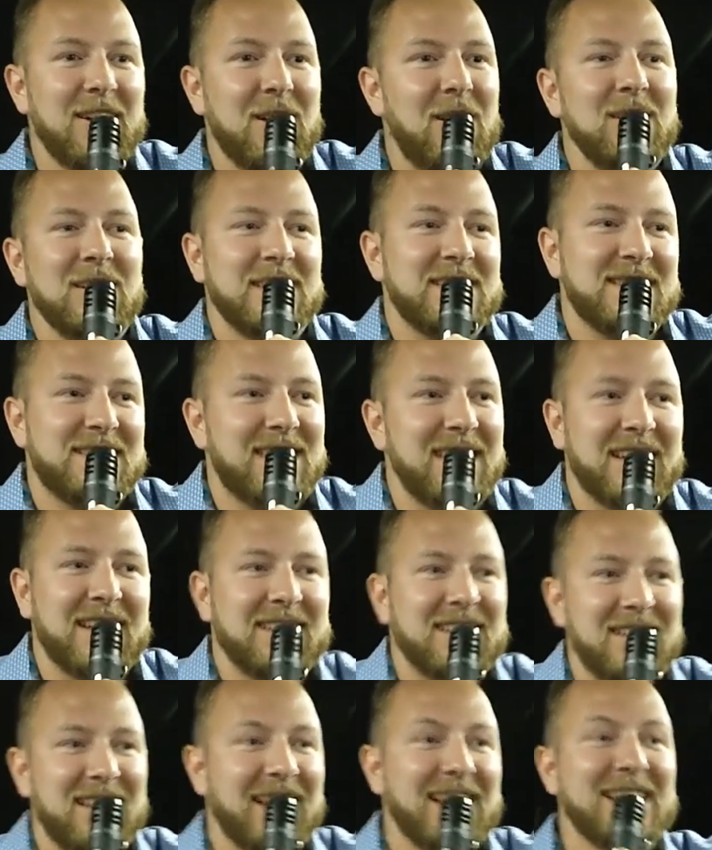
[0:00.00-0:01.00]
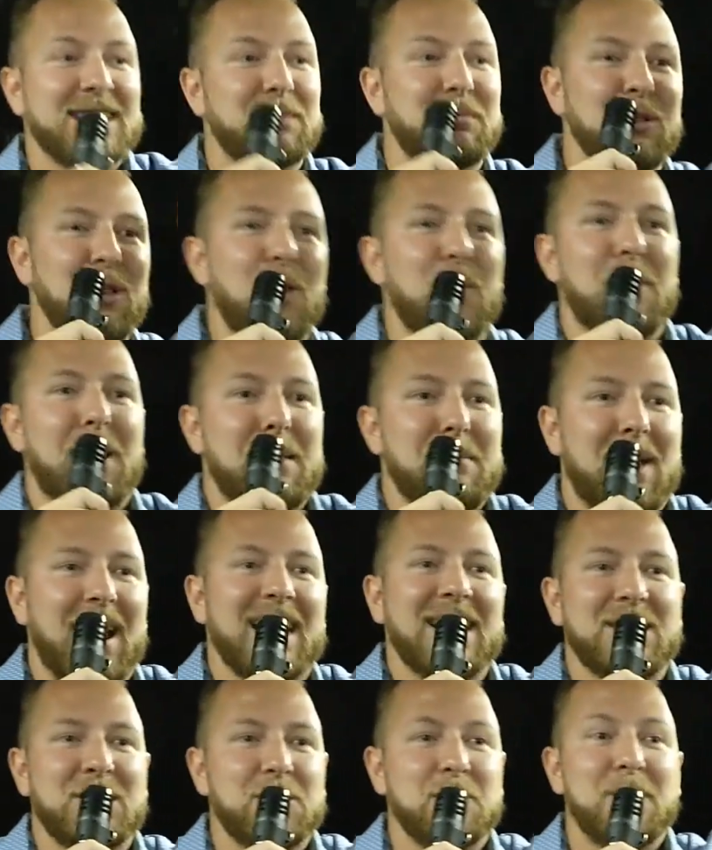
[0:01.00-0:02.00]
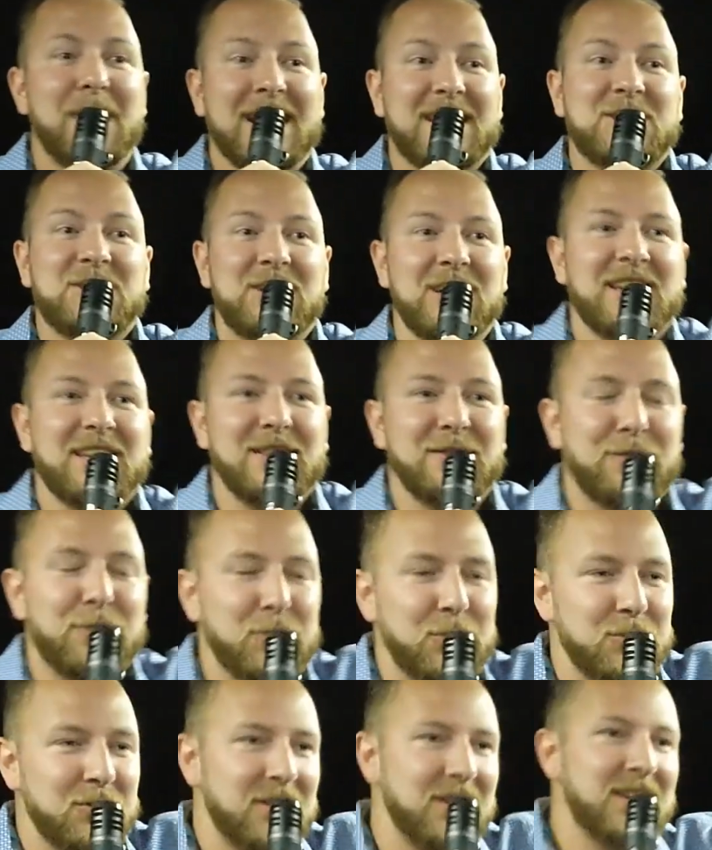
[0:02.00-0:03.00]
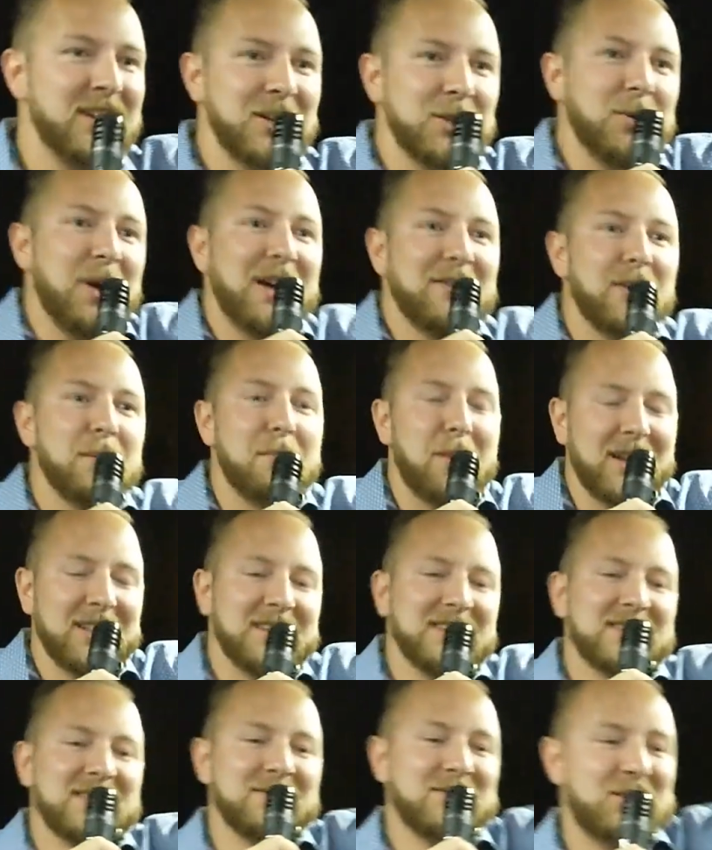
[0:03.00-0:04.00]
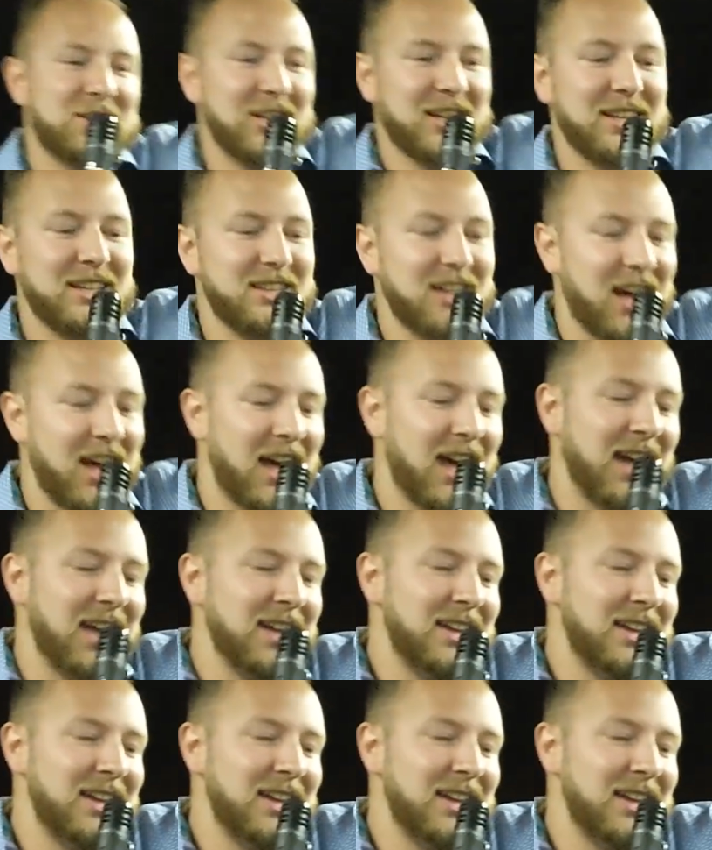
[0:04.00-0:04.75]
they're all extinct. Like it blows my mind. You make chicken food. You have abundance of chicken.